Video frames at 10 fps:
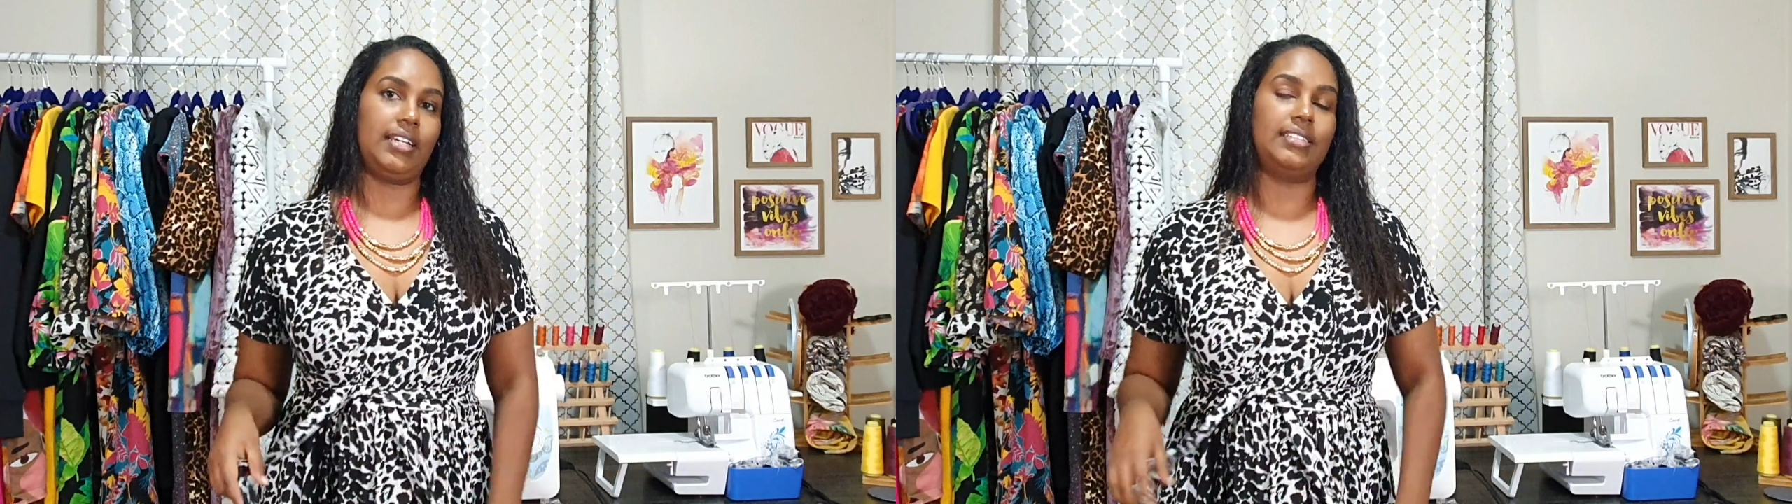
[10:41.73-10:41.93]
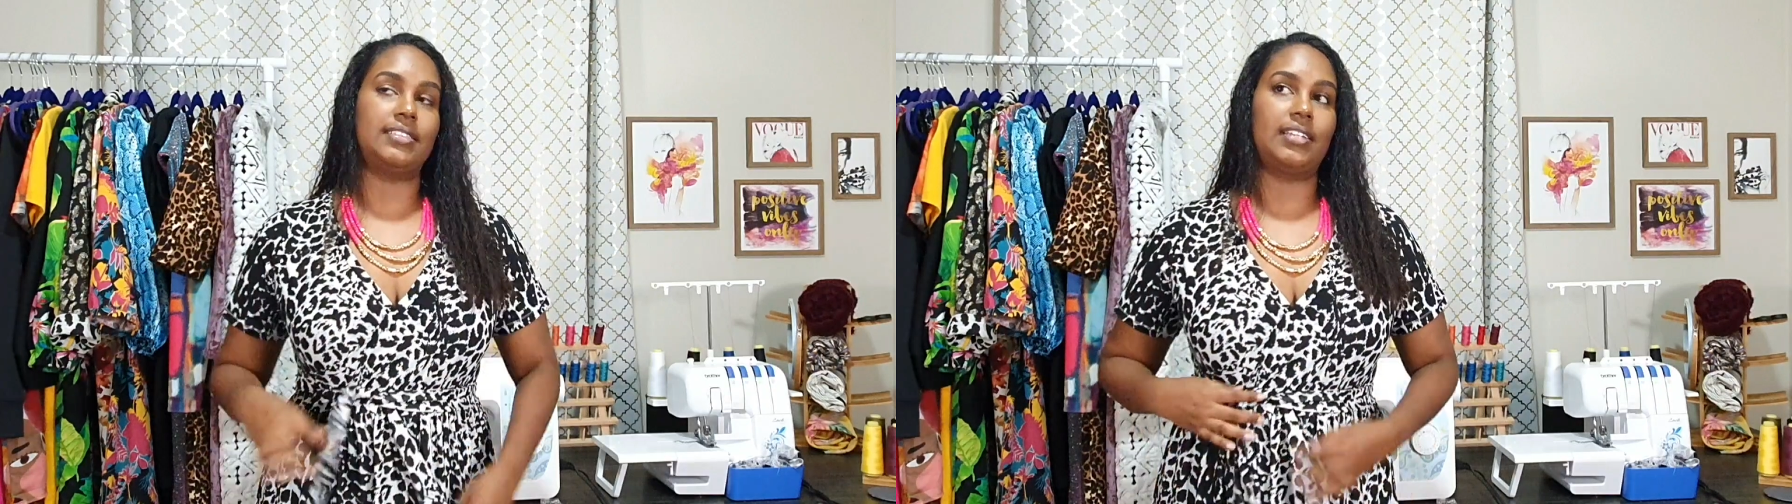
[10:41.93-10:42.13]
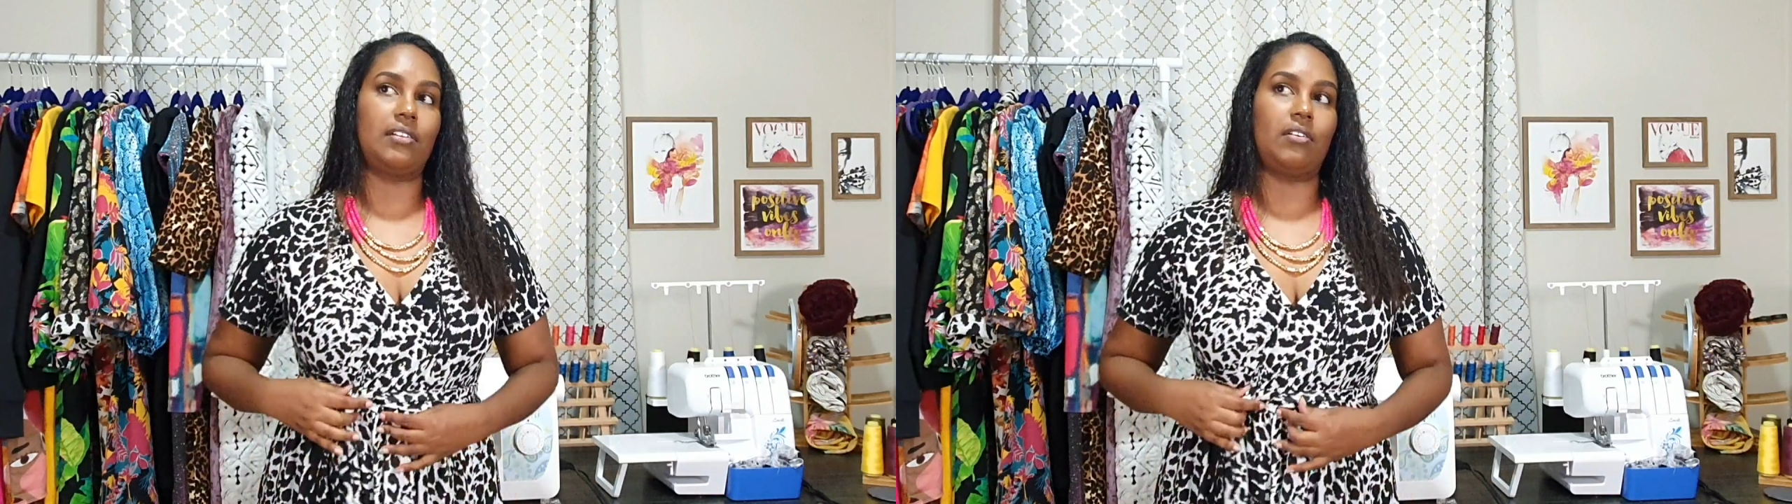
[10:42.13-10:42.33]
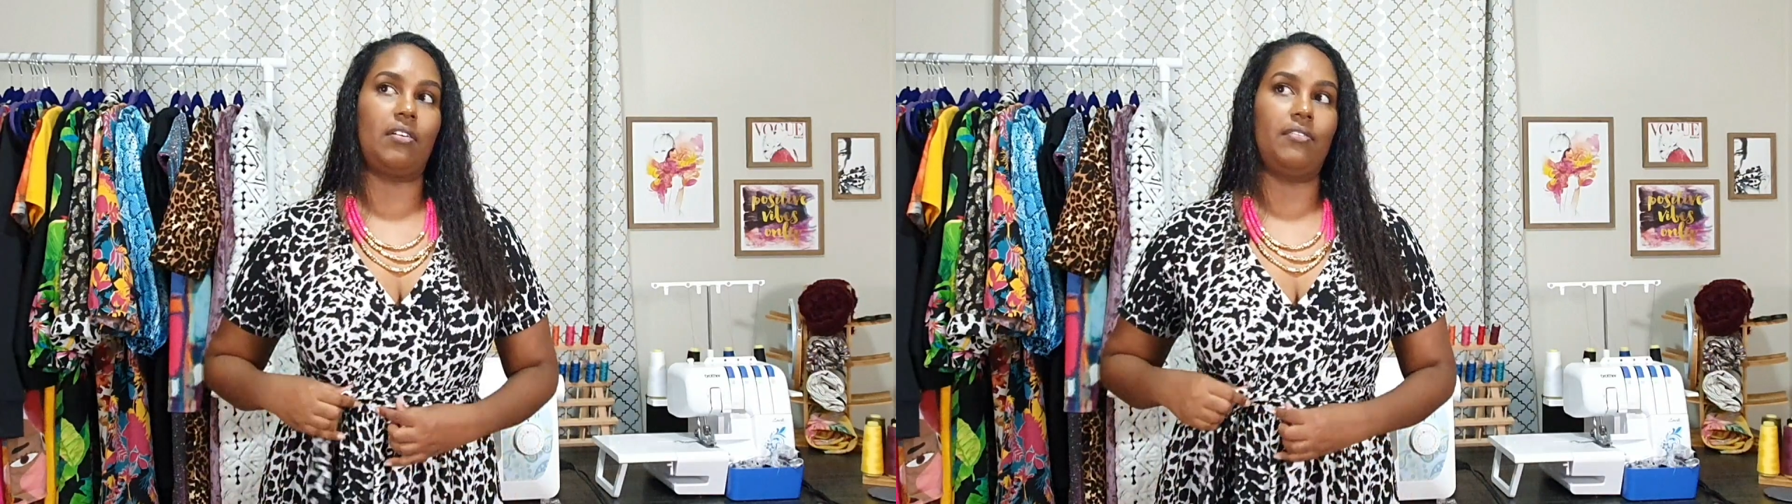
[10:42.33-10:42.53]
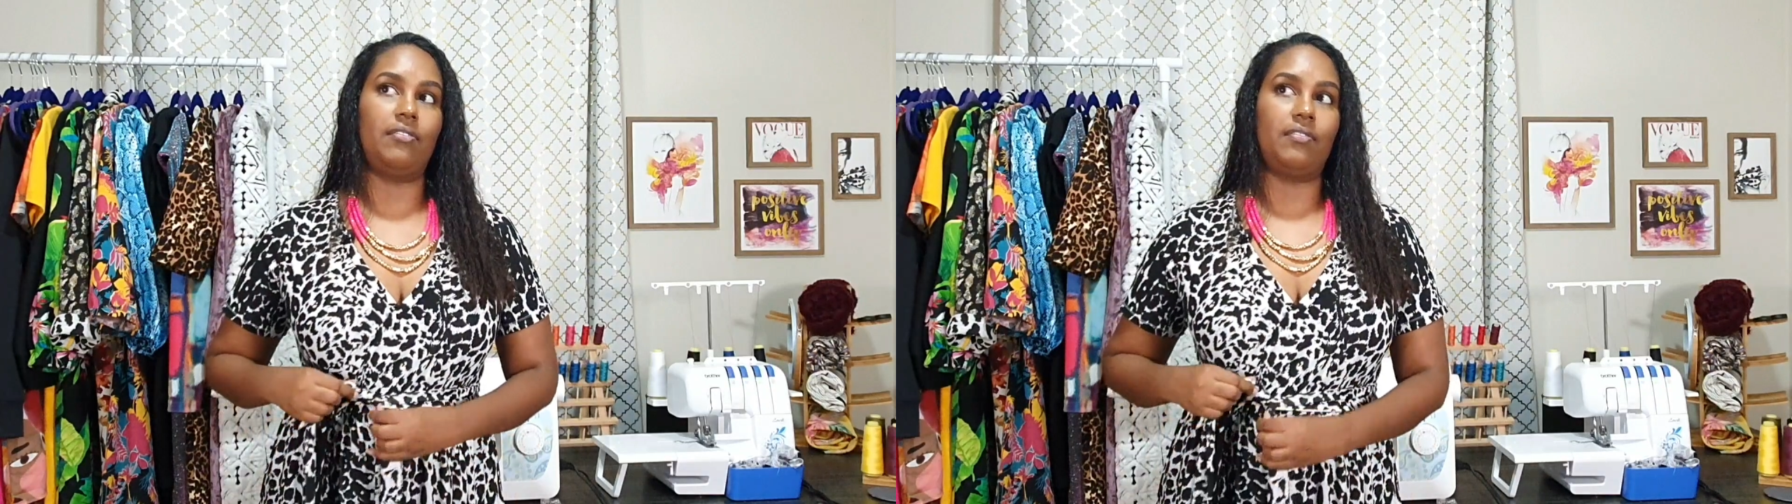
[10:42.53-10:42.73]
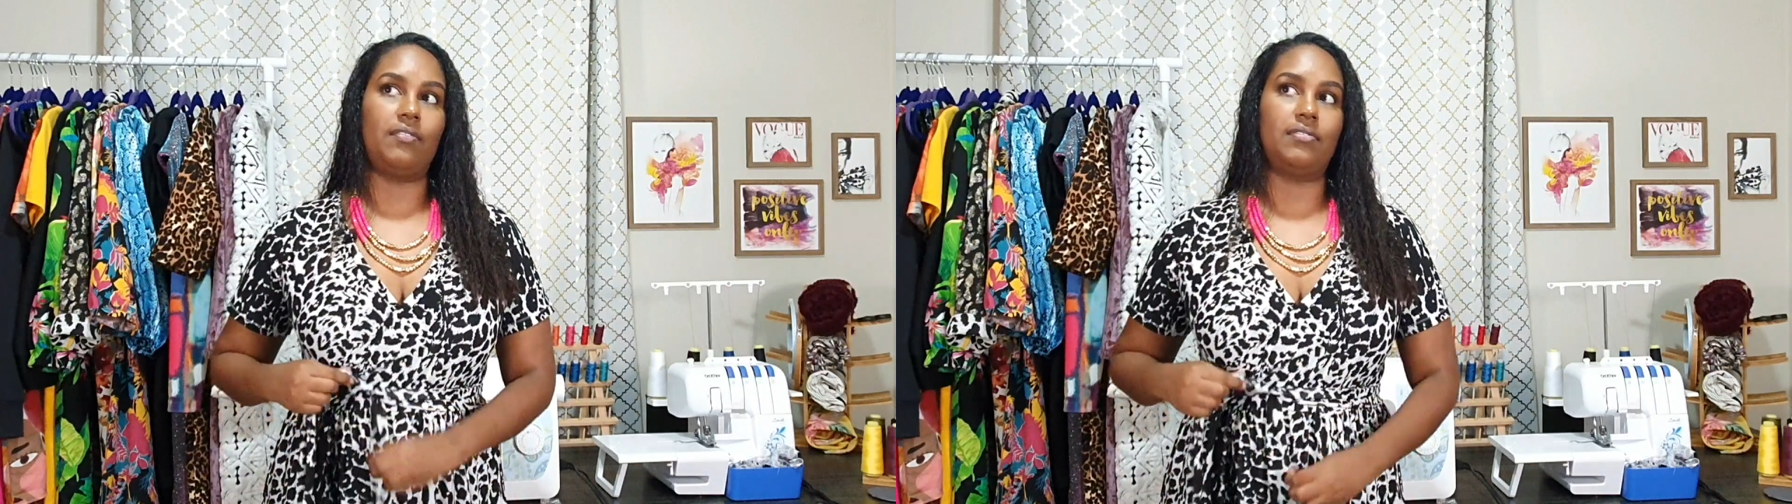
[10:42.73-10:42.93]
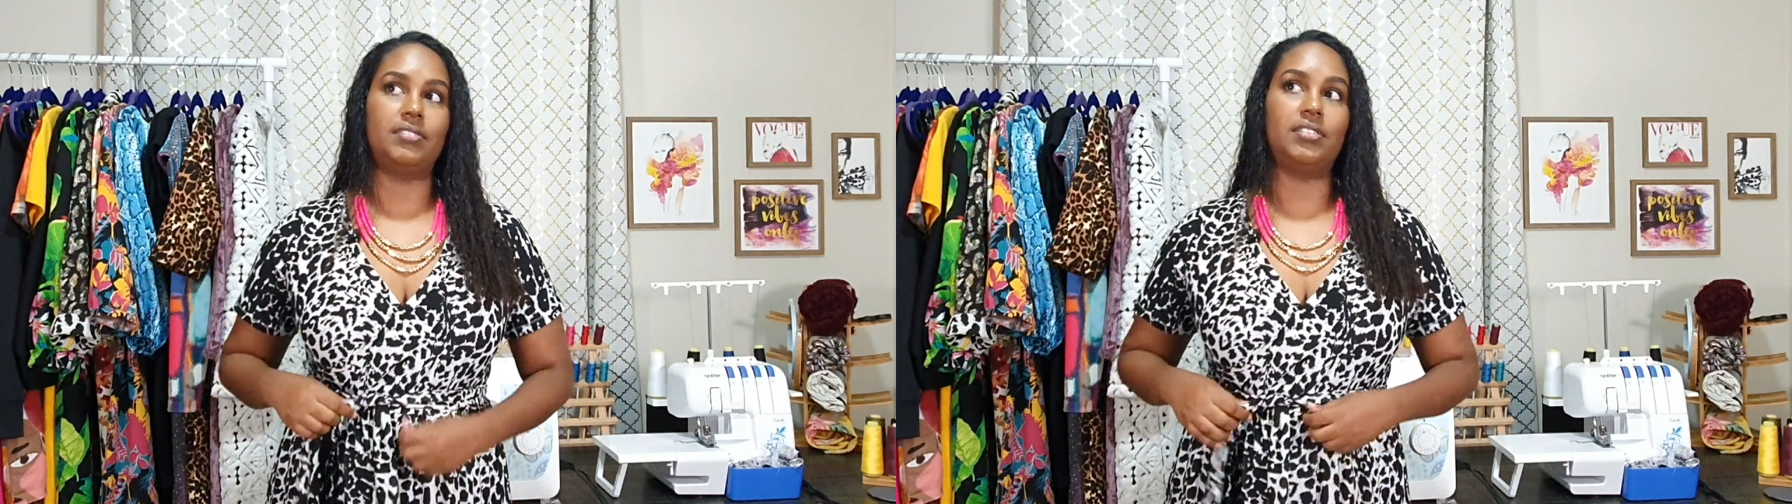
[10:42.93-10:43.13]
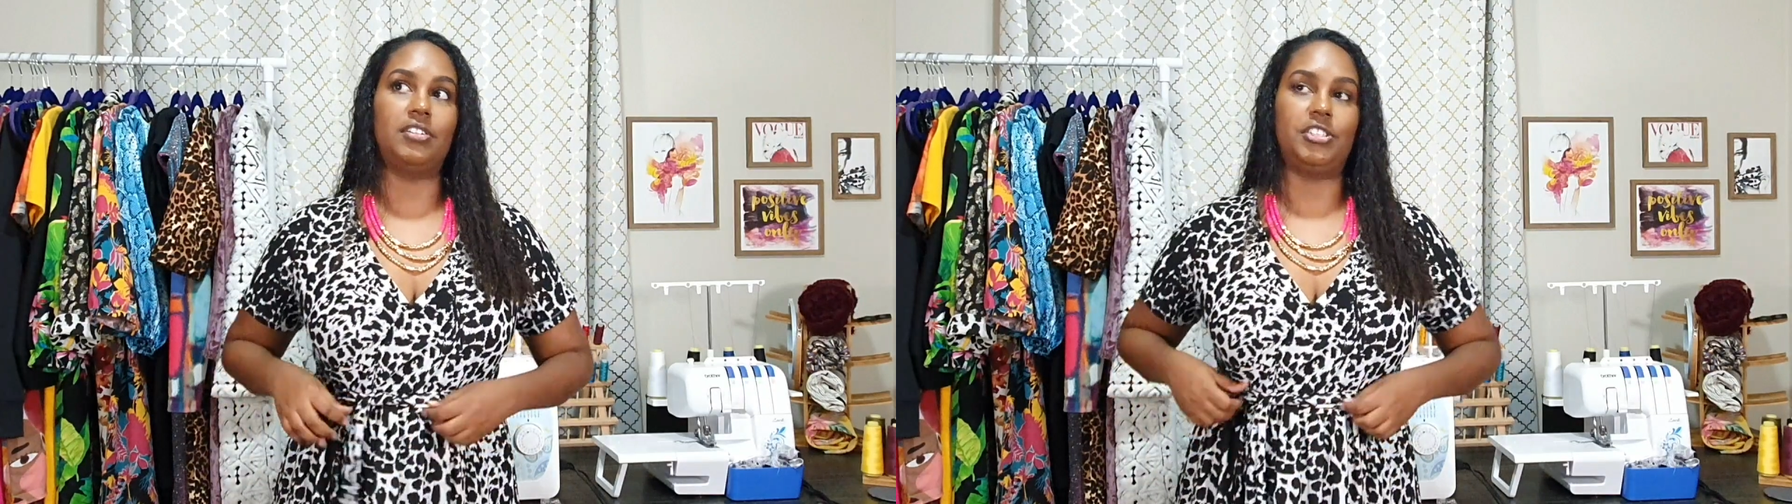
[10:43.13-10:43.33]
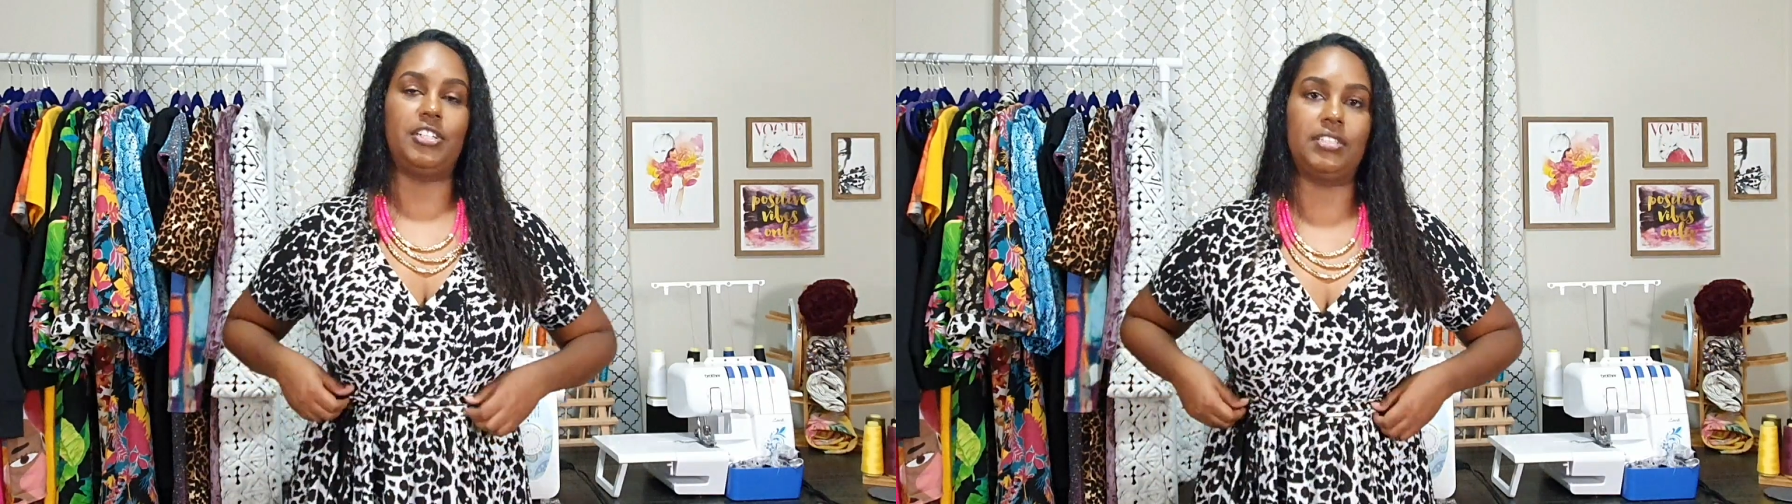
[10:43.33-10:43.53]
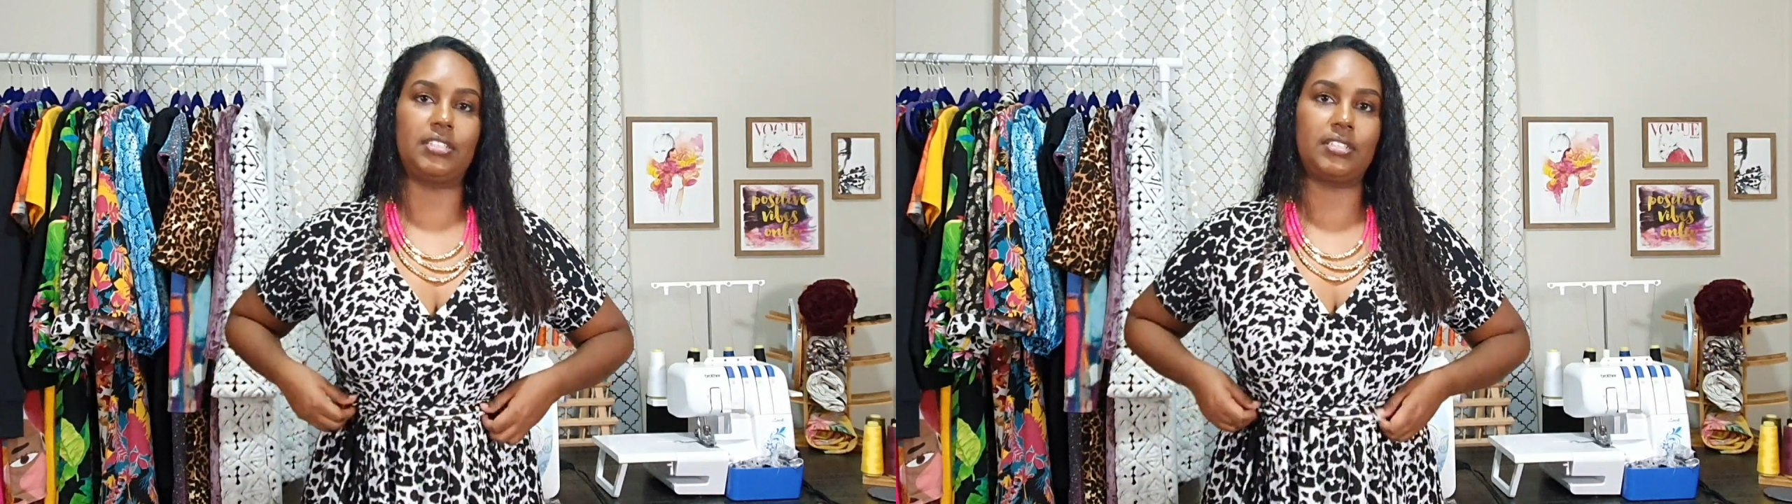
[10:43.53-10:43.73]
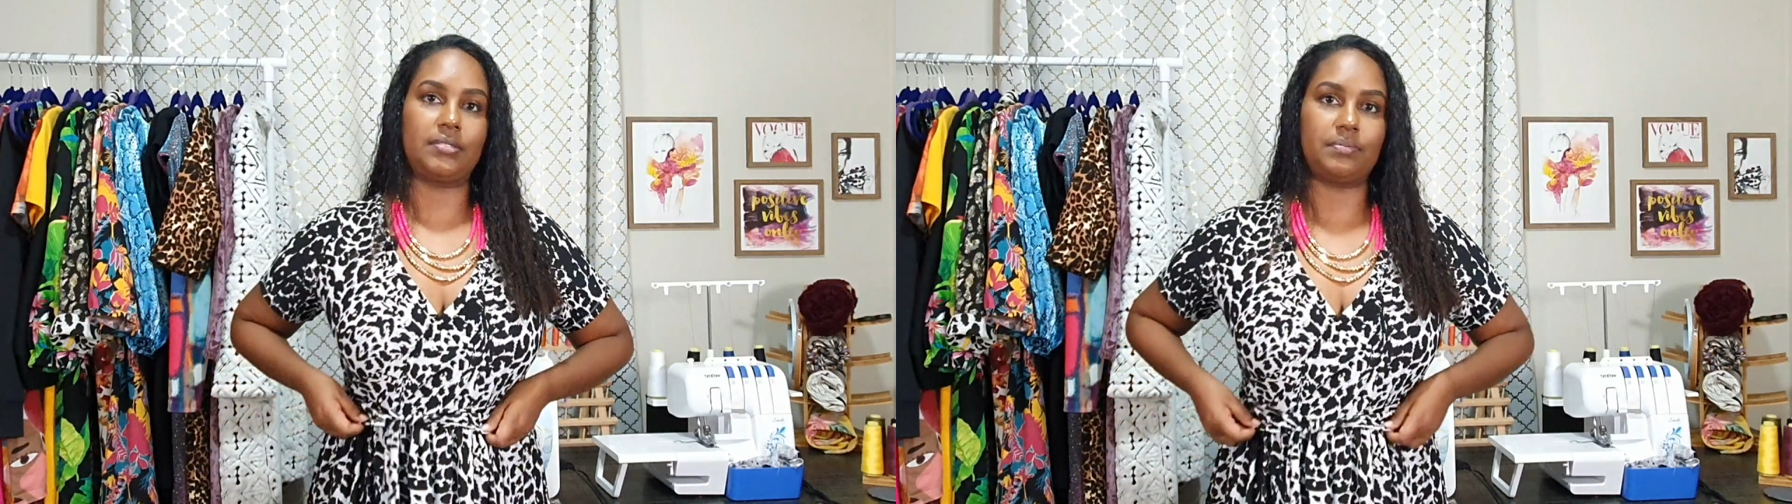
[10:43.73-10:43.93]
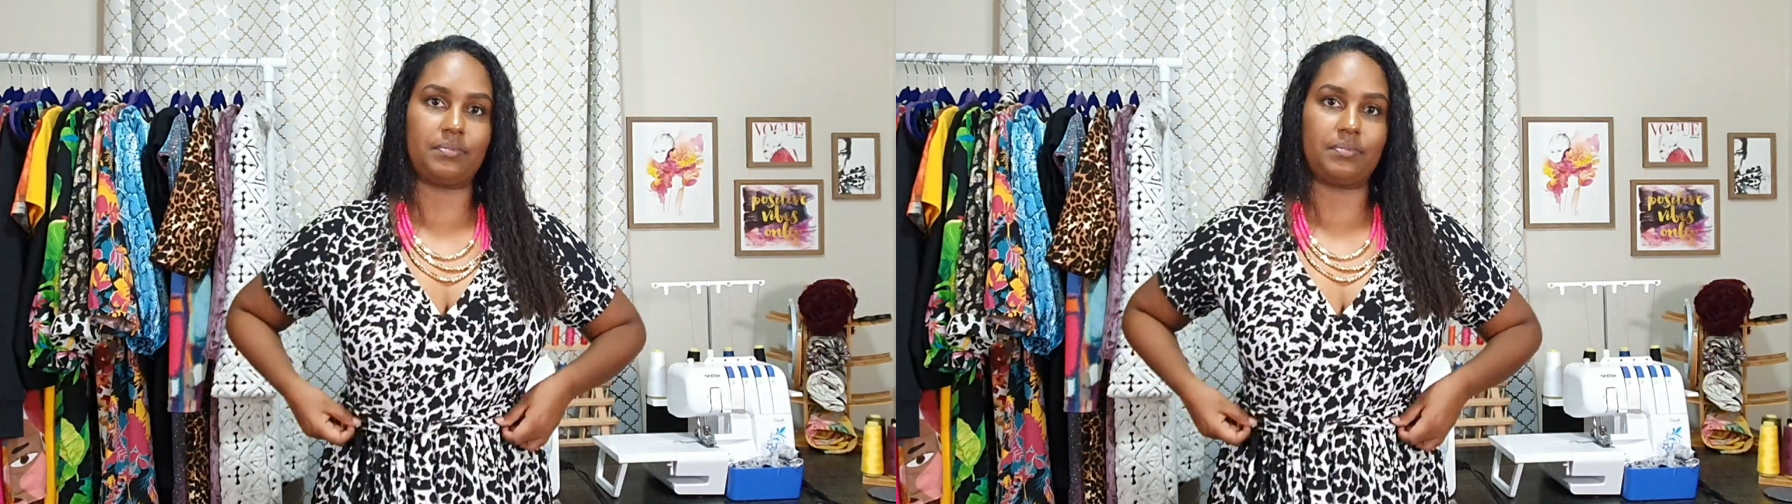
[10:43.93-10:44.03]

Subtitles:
instead of serging it.